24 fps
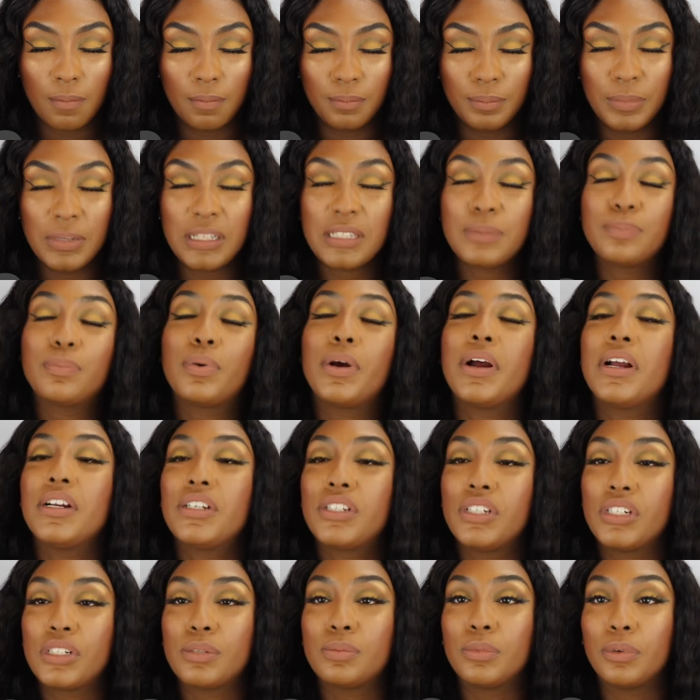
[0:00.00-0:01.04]
Miss
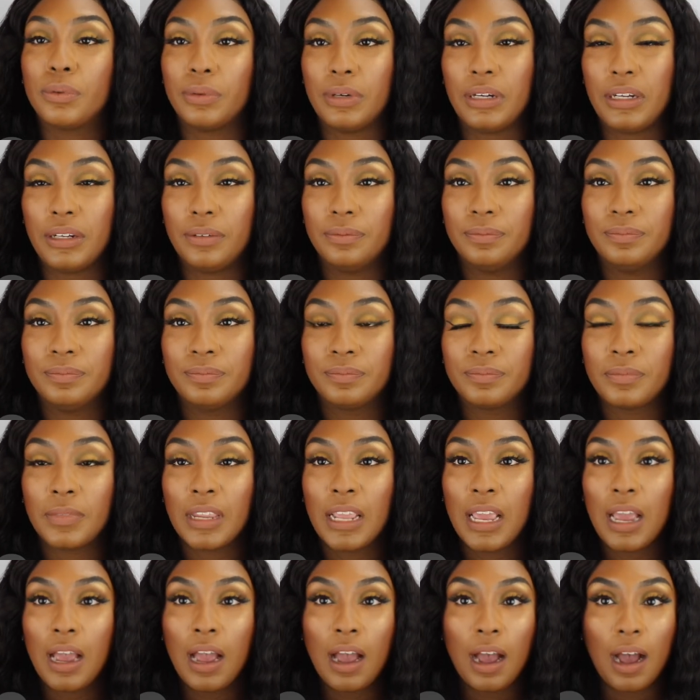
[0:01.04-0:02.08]
Precious Marie.
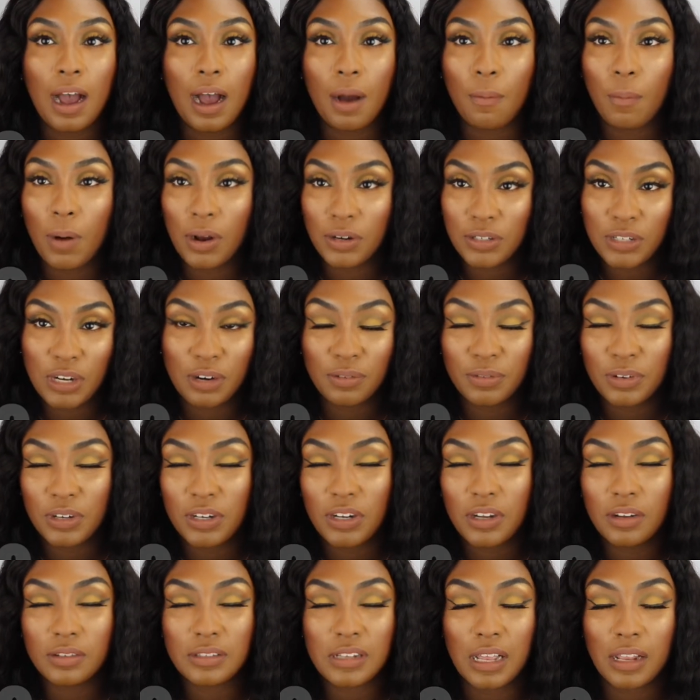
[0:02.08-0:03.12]
I watch her
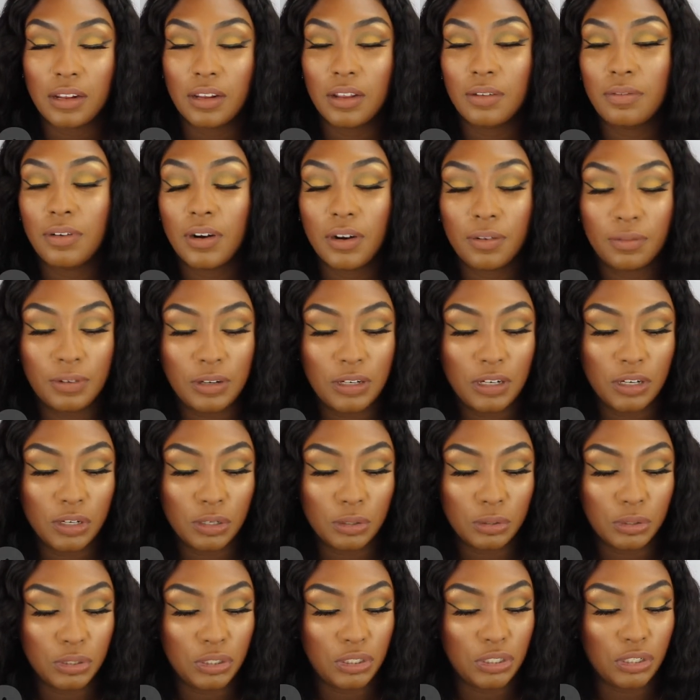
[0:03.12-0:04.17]
videos. I love her
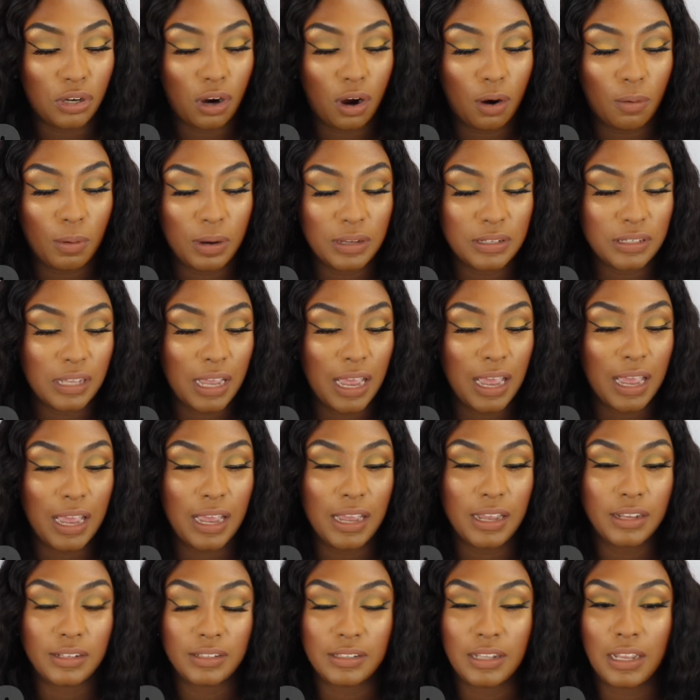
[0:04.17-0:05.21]
videos. She always
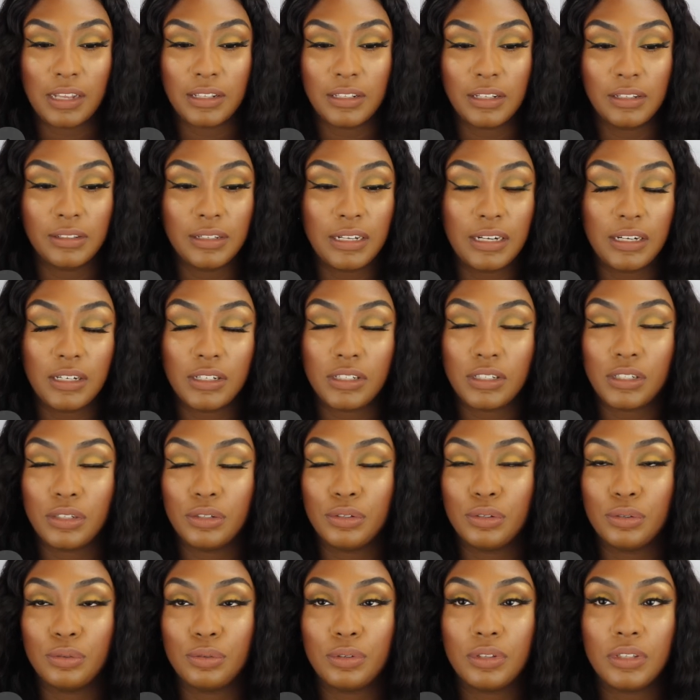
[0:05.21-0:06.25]
has like the latest
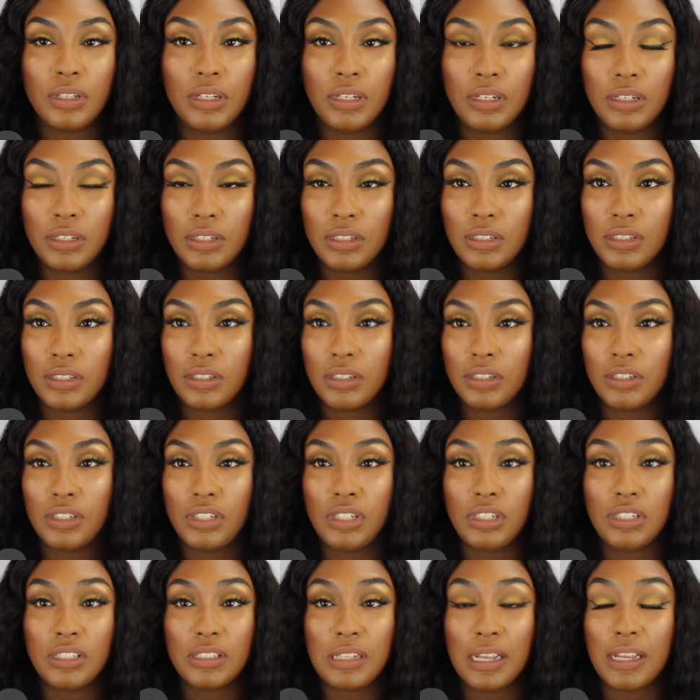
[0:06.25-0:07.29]
and new things.
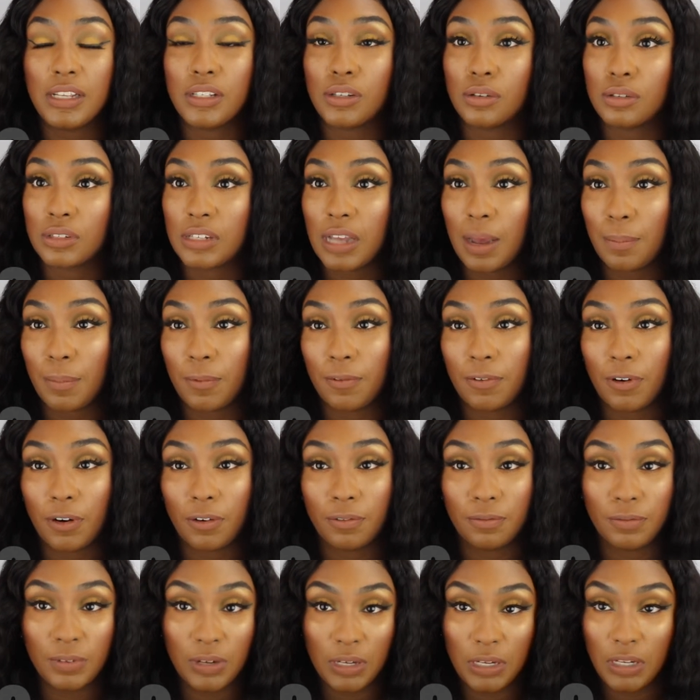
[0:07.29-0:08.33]
She stays on top of
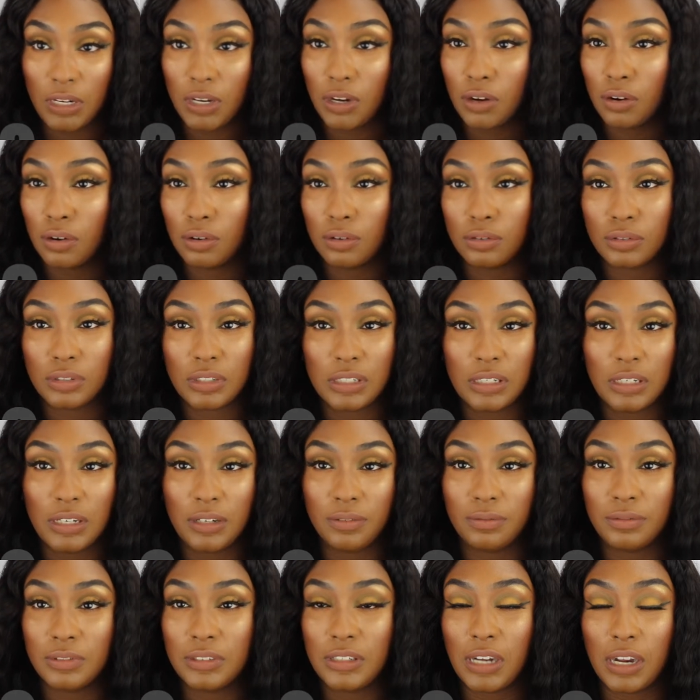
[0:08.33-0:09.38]
her videos.
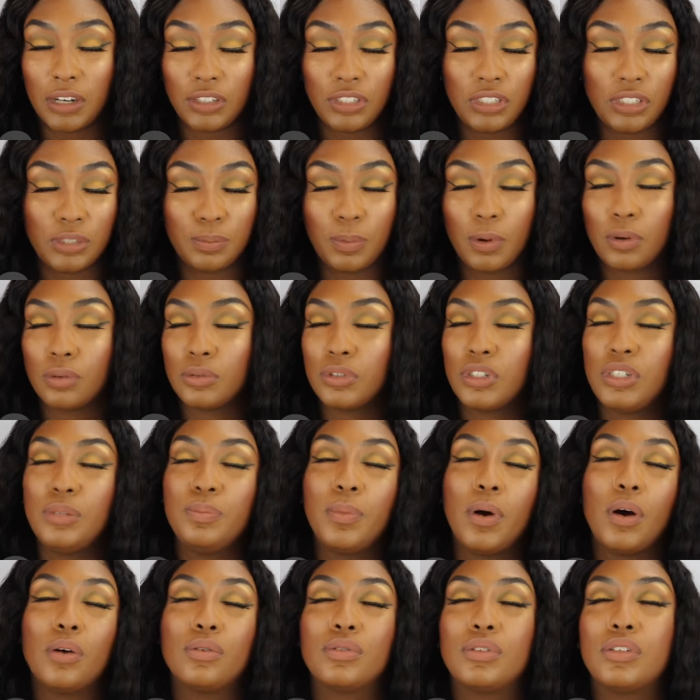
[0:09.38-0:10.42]
If not, she
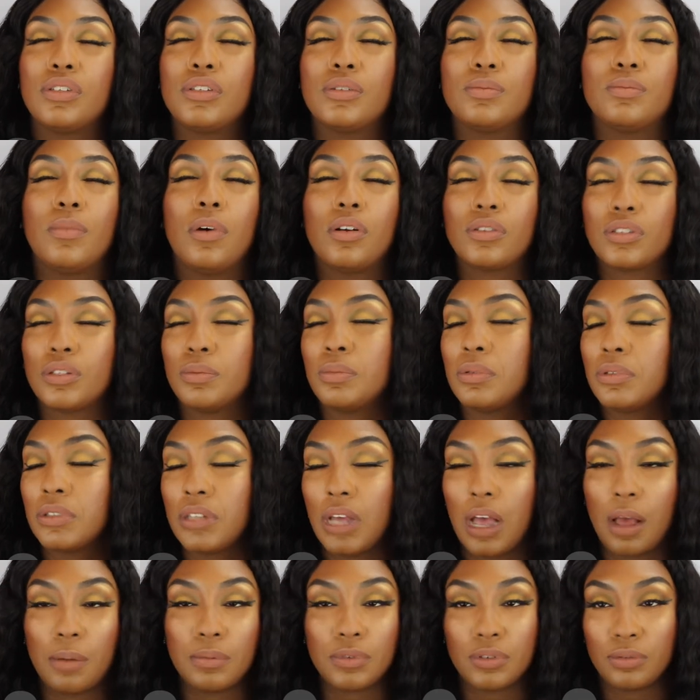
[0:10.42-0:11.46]
posts multiple
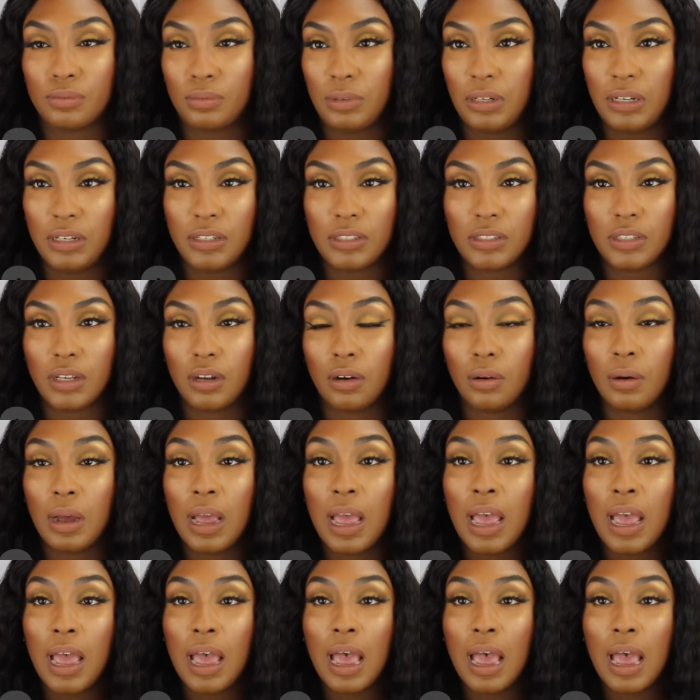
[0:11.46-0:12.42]
times a week. So